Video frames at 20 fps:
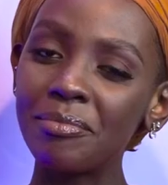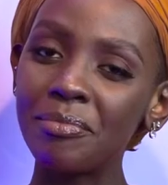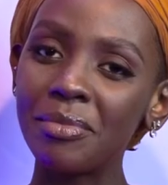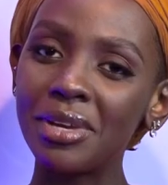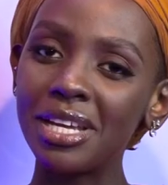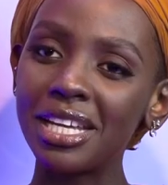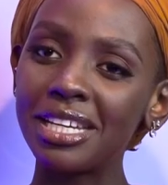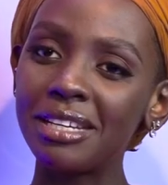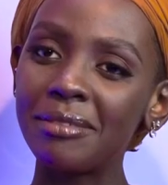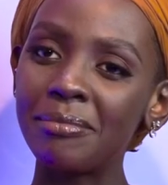
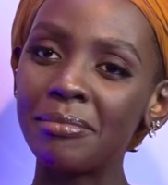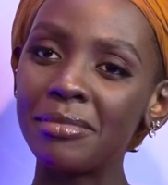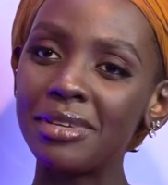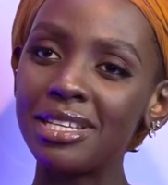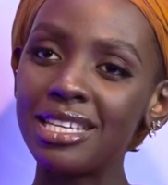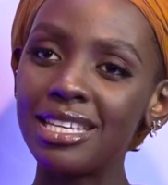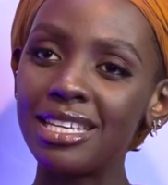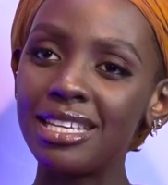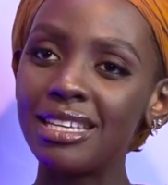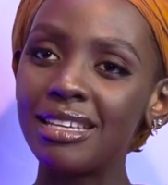made
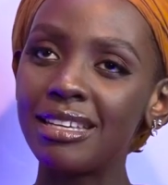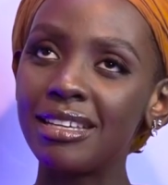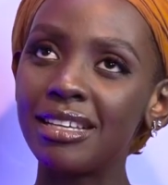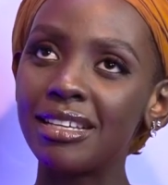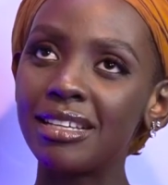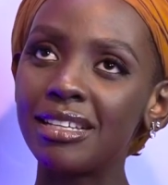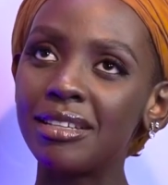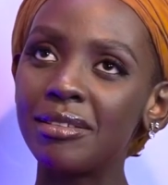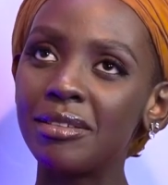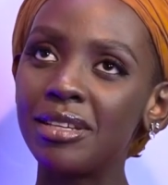me
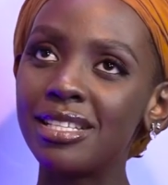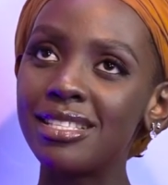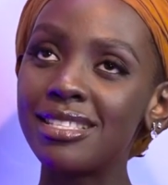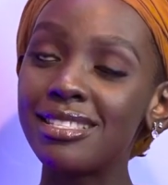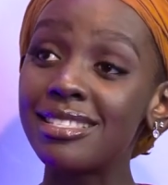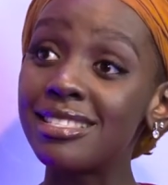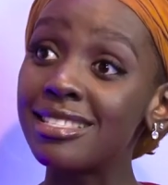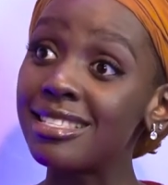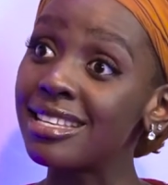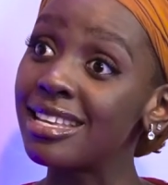
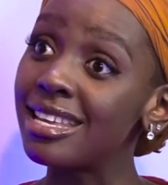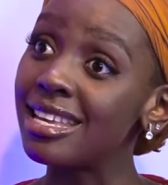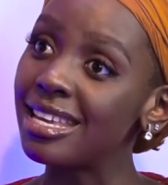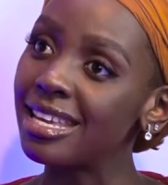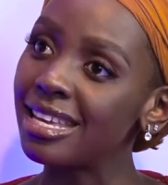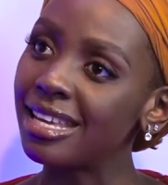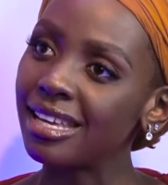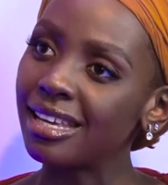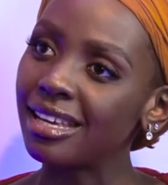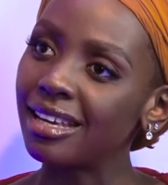
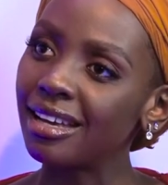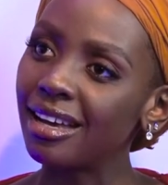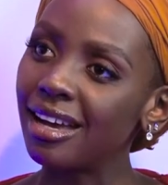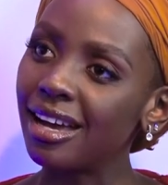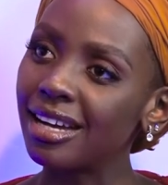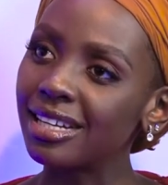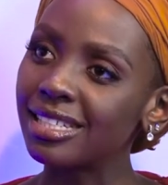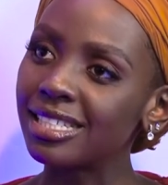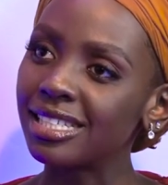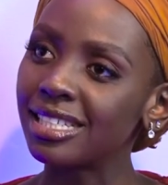see
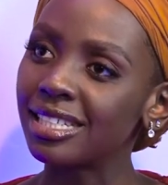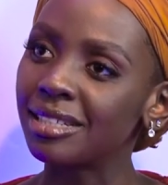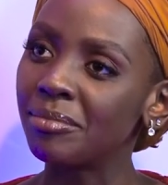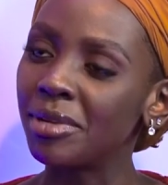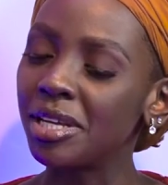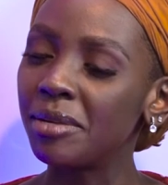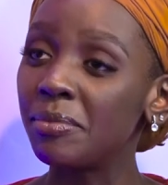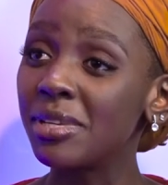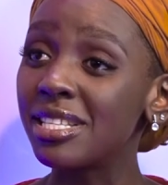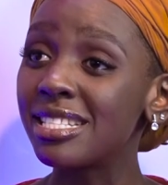acting,
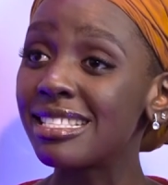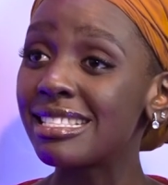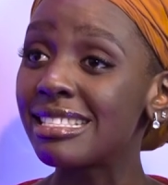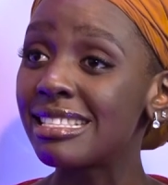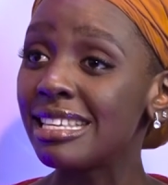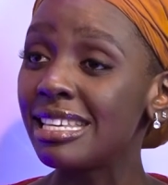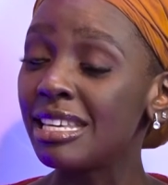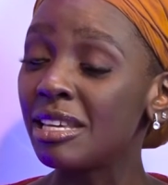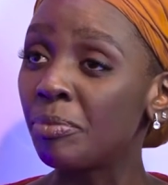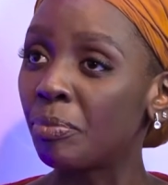made me
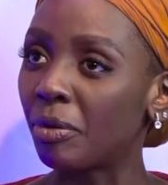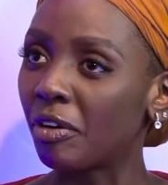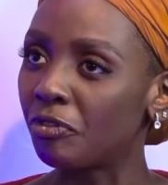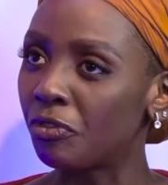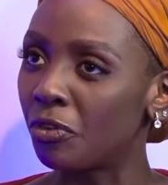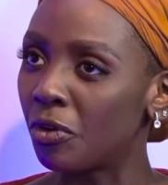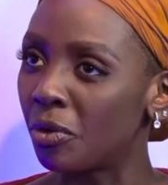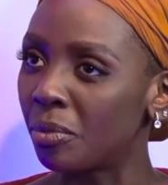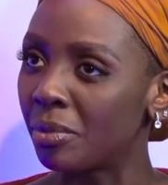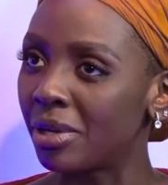see
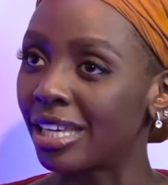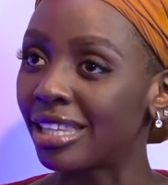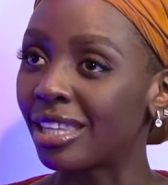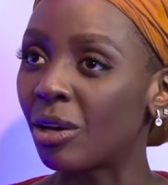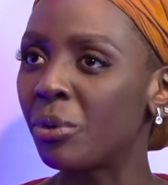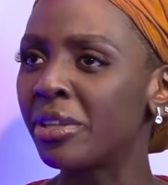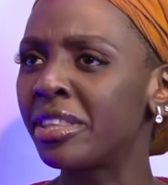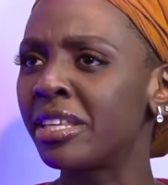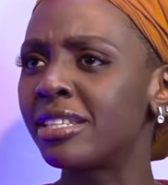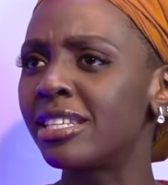performing
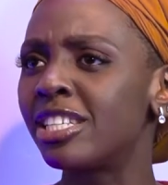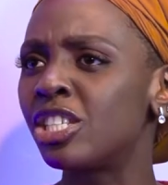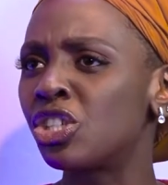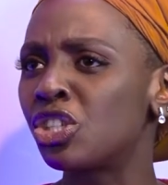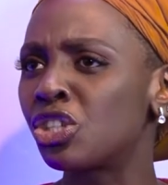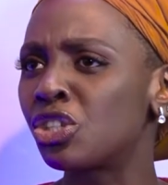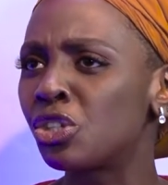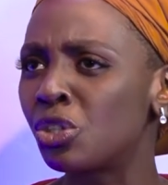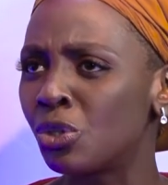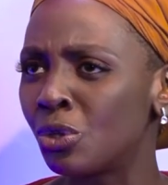the way that it
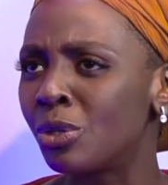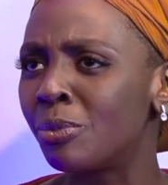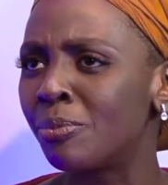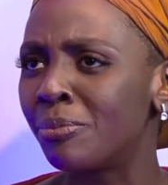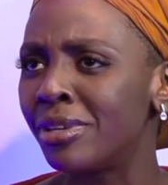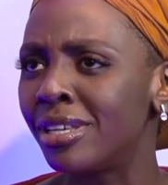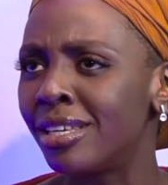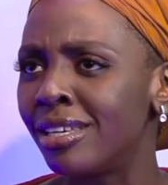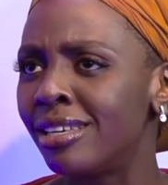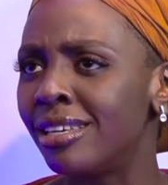
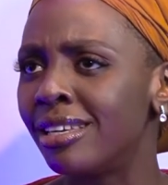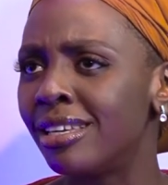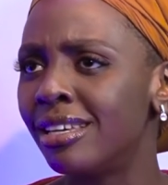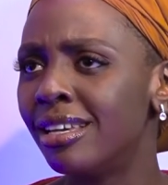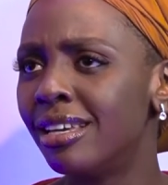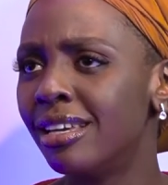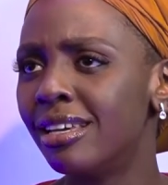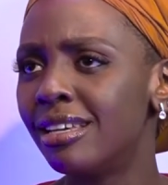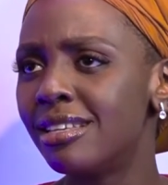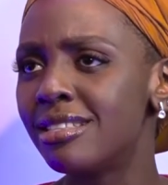should be
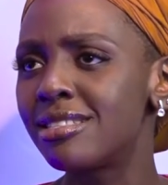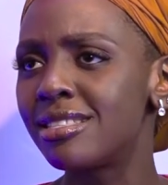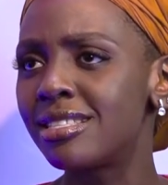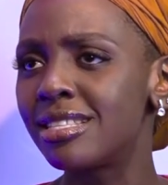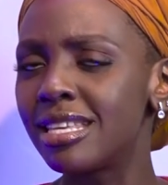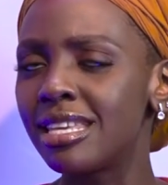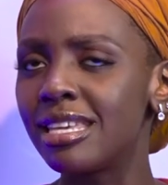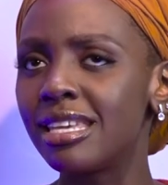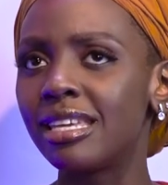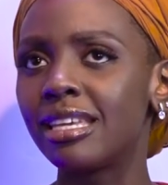
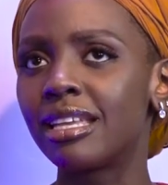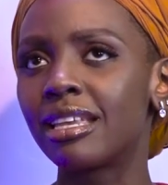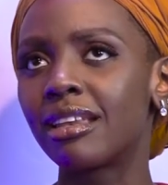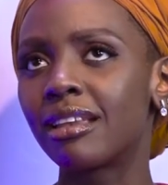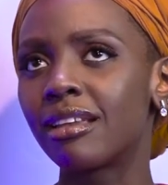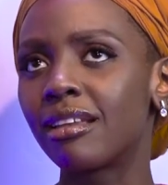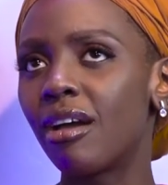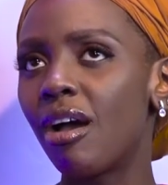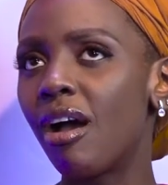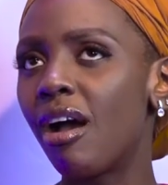
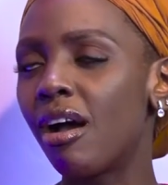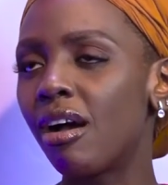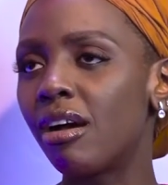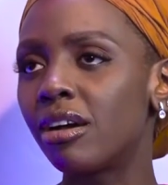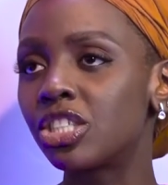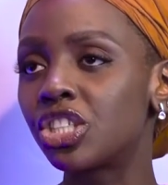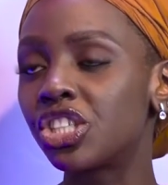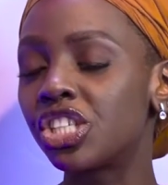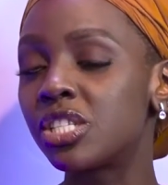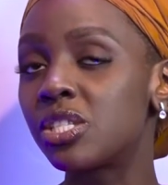seen.
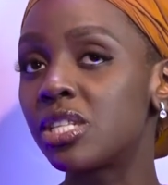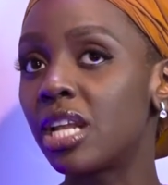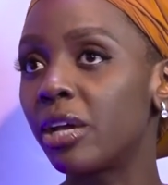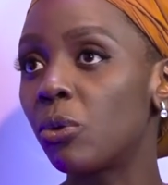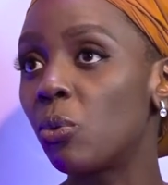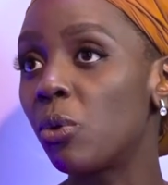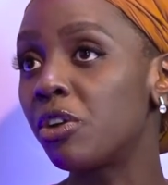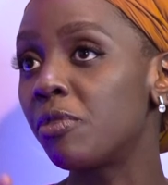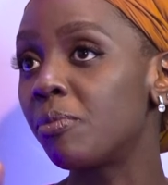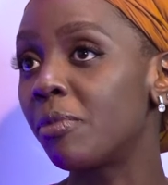Ah, she's
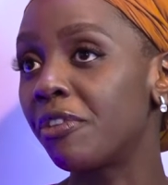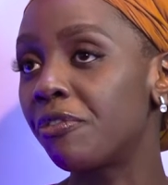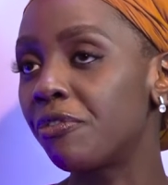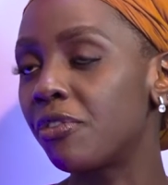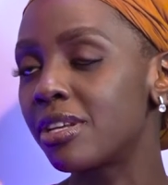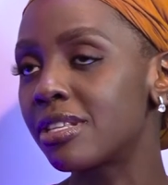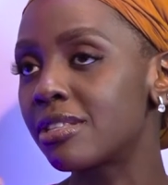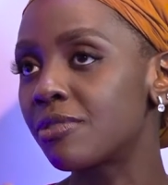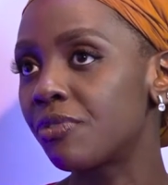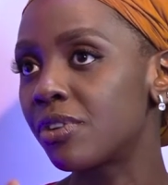like one of my
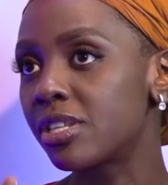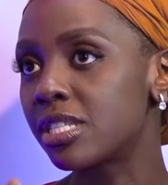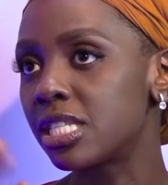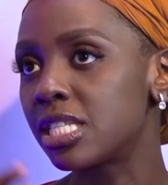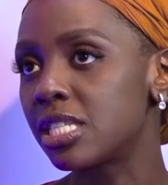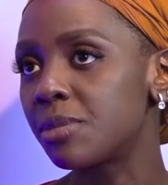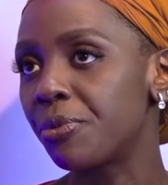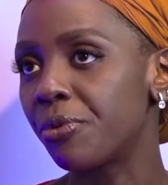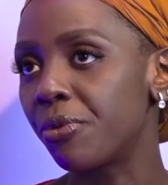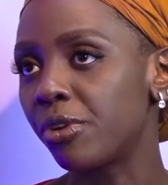first
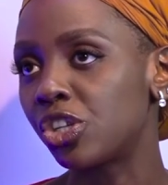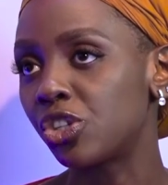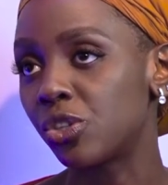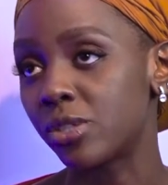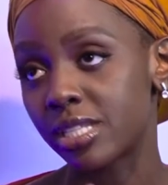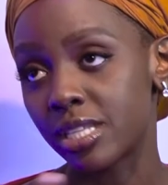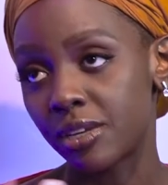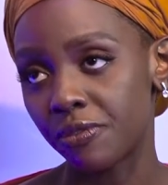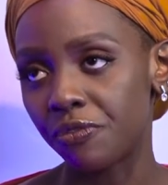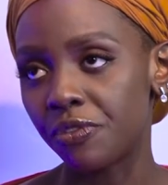
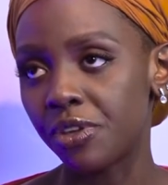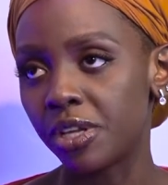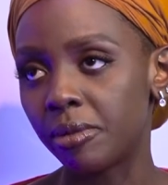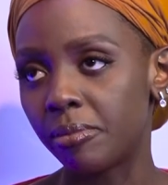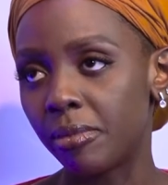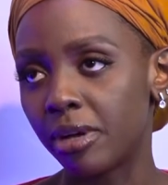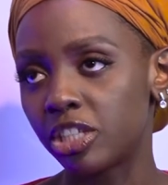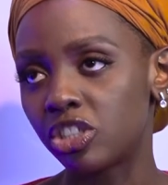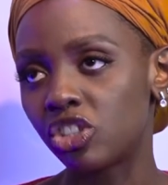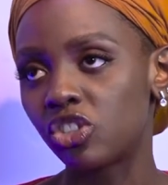inspirations in
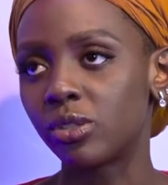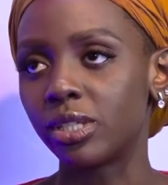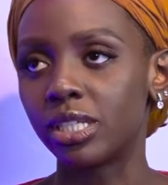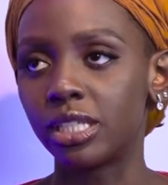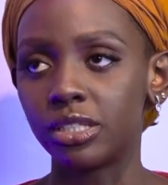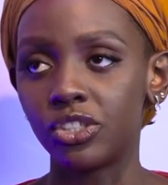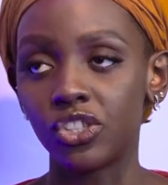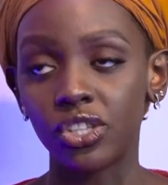film, actually.